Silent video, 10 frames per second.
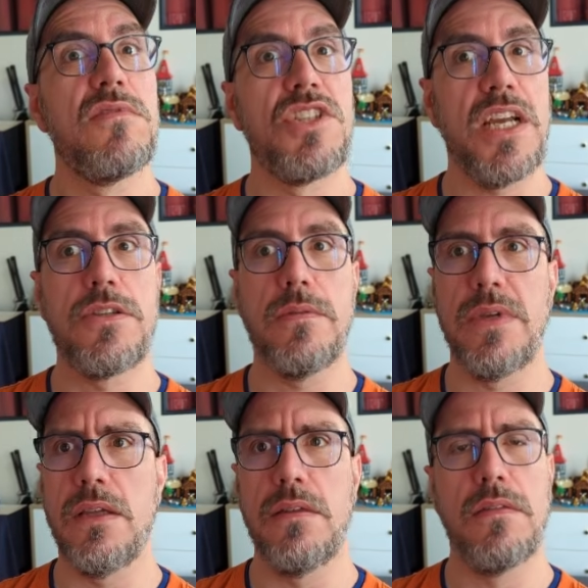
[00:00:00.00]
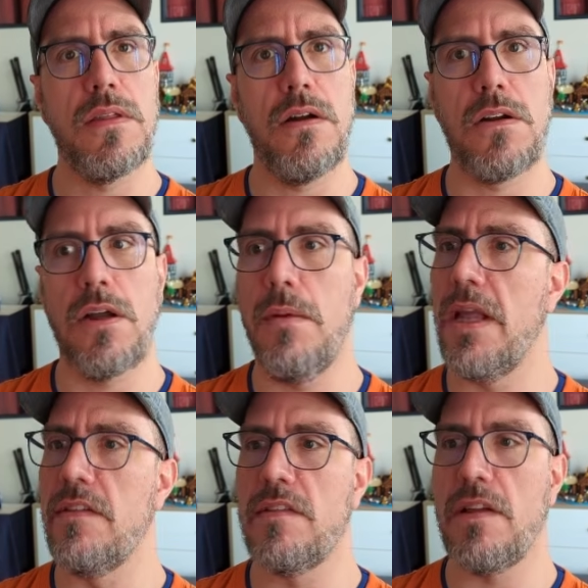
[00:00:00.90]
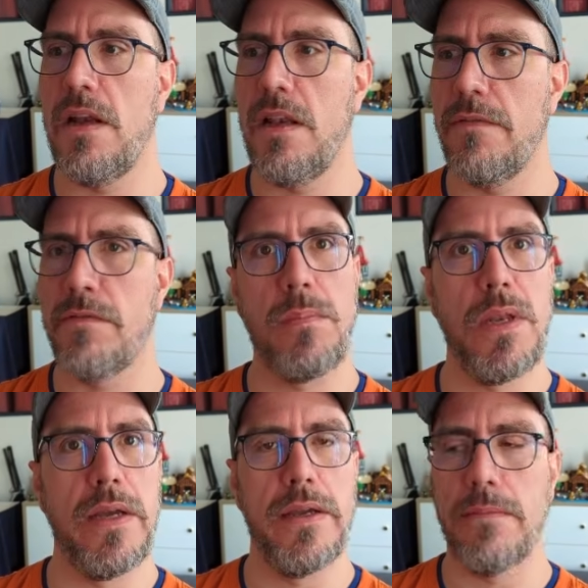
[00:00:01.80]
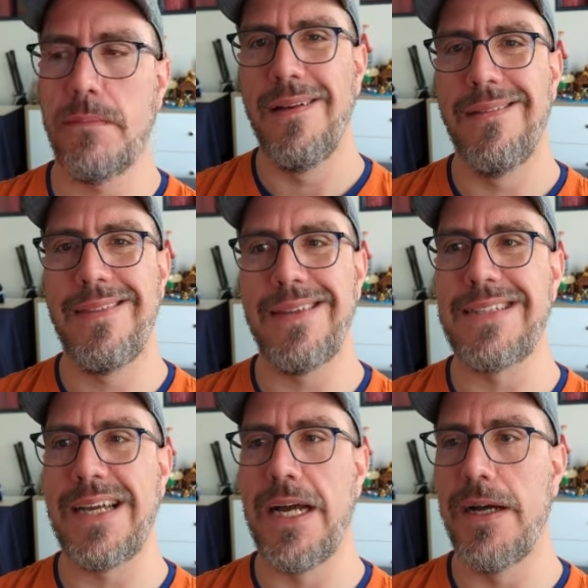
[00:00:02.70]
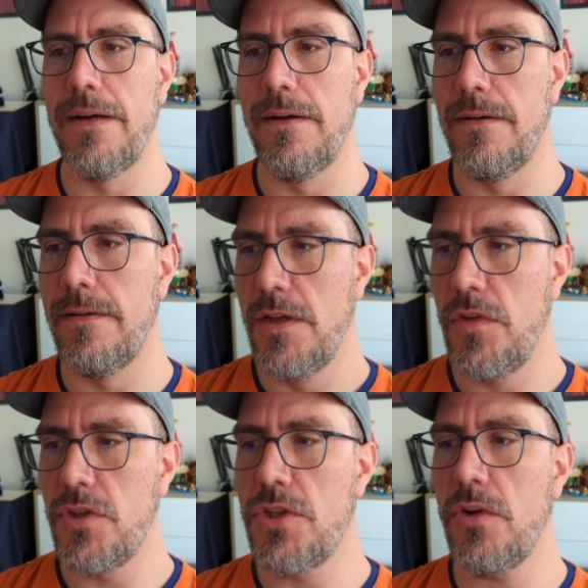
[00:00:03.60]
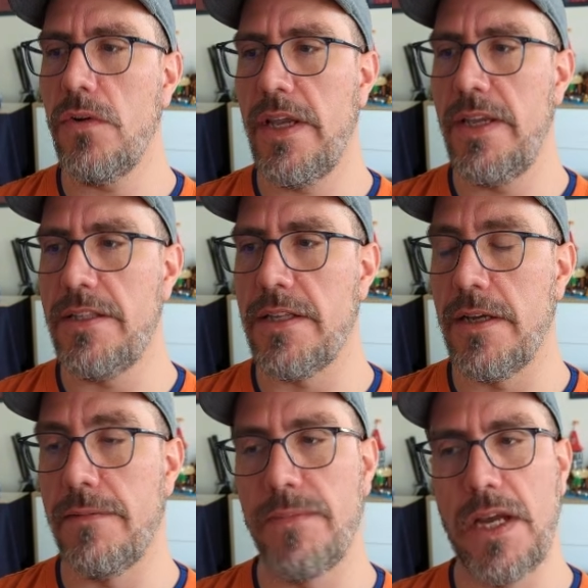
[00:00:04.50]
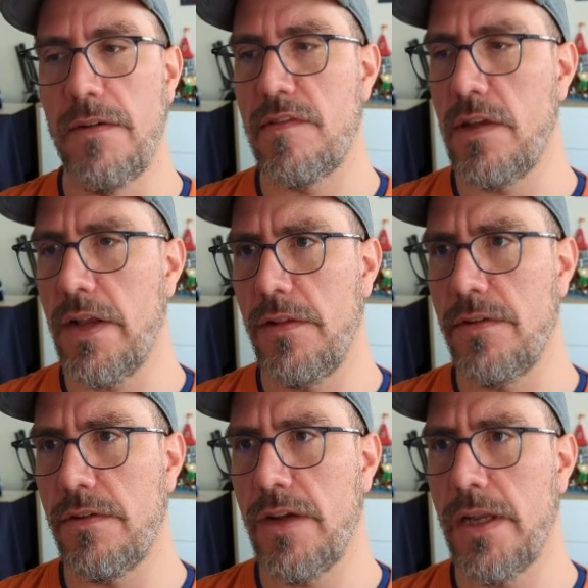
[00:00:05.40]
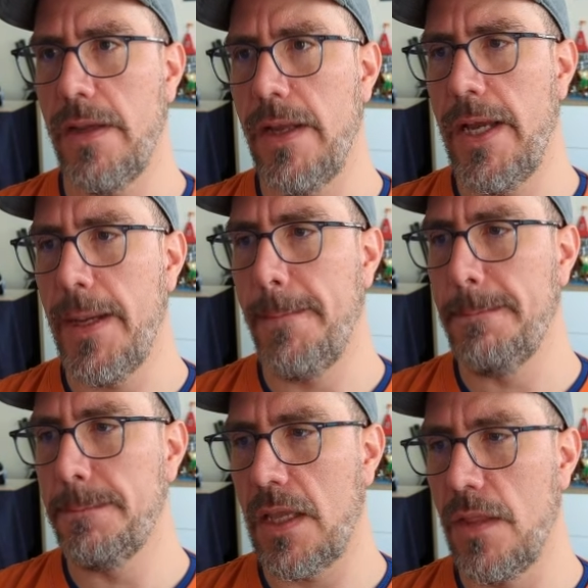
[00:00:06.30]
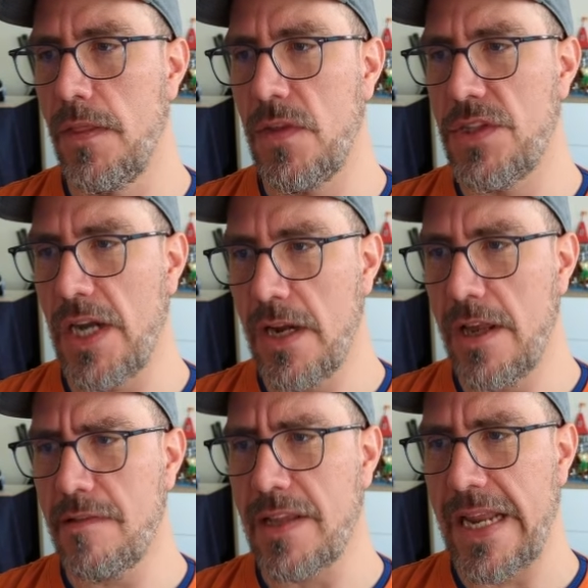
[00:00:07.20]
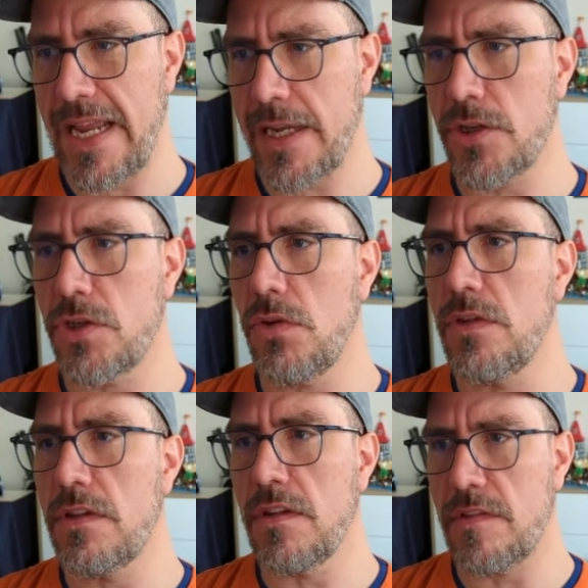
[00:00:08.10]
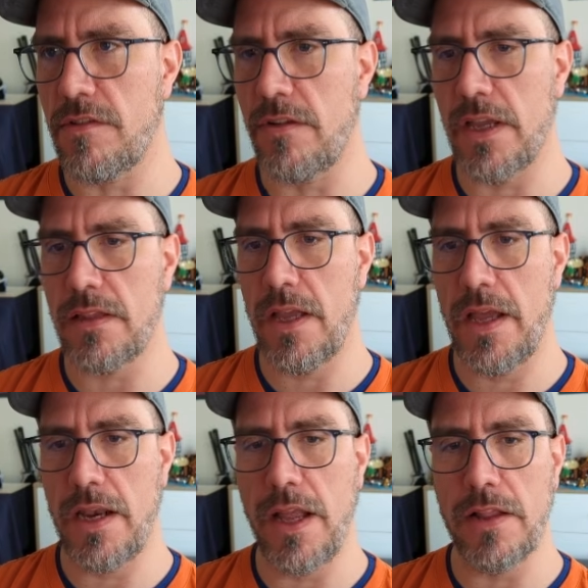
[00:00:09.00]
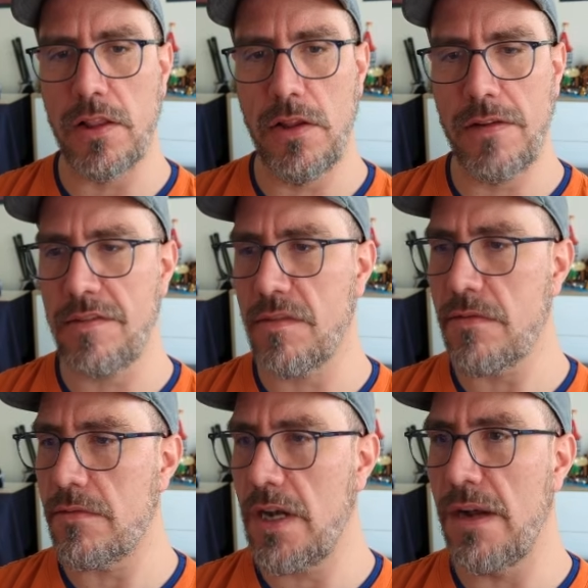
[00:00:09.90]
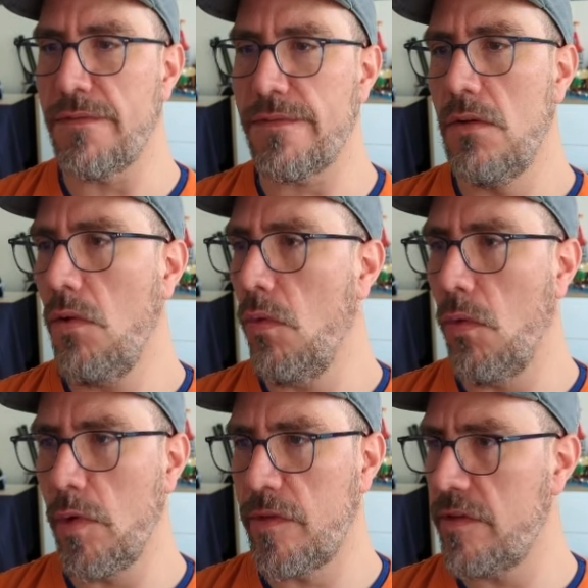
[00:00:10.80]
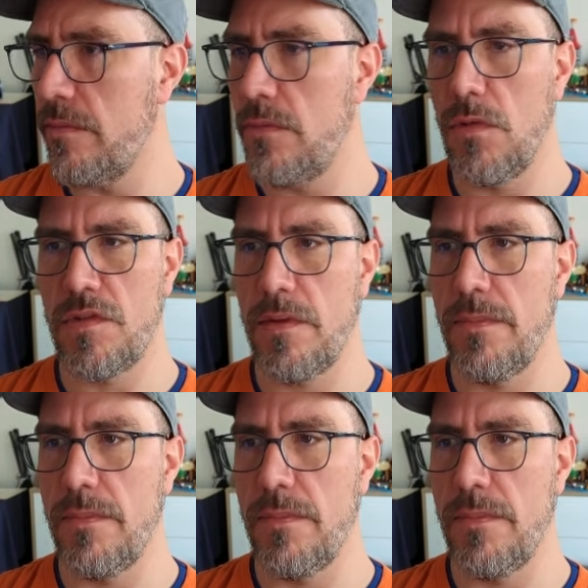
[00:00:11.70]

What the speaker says: Chat to me. There are comments. I love replying. The Dung. The Dung Eater. No, it's not Elden Ring. The Dung is an actual district, and it looks rough. Awesome, awesome